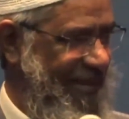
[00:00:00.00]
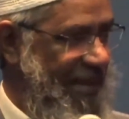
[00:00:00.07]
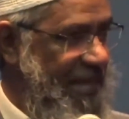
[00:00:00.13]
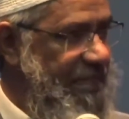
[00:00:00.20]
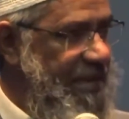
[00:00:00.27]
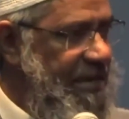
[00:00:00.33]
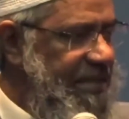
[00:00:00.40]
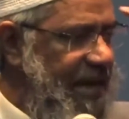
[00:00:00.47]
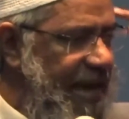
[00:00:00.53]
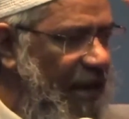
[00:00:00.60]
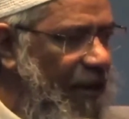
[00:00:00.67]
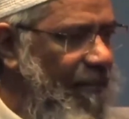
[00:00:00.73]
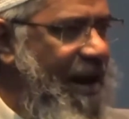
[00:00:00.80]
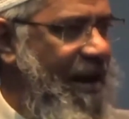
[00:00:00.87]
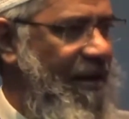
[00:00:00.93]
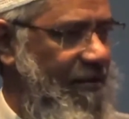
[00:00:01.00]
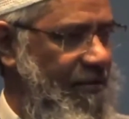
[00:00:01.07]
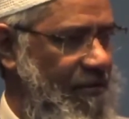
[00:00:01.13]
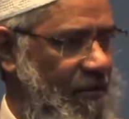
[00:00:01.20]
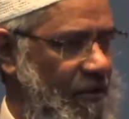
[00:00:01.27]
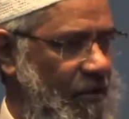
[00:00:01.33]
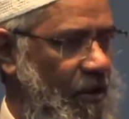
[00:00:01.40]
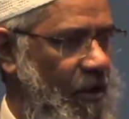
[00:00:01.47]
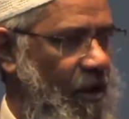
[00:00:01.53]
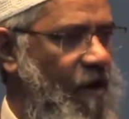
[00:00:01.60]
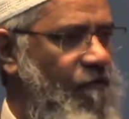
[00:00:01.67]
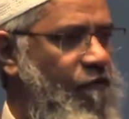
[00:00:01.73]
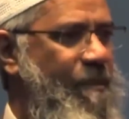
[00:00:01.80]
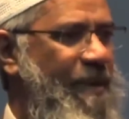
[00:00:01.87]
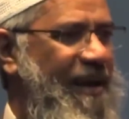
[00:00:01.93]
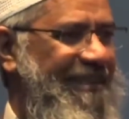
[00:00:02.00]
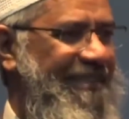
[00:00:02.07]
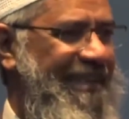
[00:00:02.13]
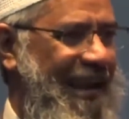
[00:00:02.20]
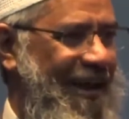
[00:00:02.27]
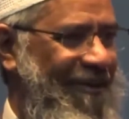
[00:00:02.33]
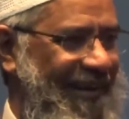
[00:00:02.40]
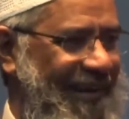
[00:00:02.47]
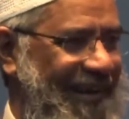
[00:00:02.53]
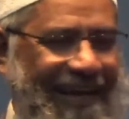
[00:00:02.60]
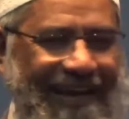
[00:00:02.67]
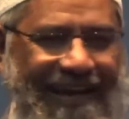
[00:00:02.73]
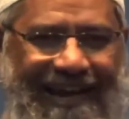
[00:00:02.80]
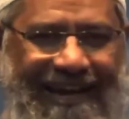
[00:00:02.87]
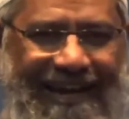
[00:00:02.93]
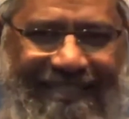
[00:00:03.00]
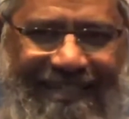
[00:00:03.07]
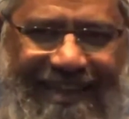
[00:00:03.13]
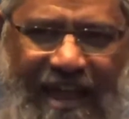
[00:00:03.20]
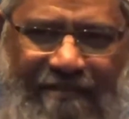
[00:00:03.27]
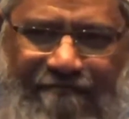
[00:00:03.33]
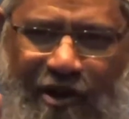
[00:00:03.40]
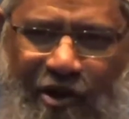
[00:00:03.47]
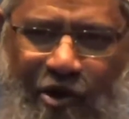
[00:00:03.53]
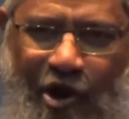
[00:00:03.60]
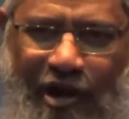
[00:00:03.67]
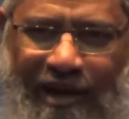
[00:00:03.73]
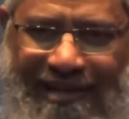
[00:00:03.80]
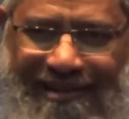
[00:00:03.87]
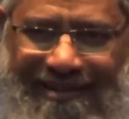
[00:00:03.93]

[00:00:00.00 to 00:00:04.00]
See the hikmah of Umar radiallahu anhu. He doesn't ask for gold.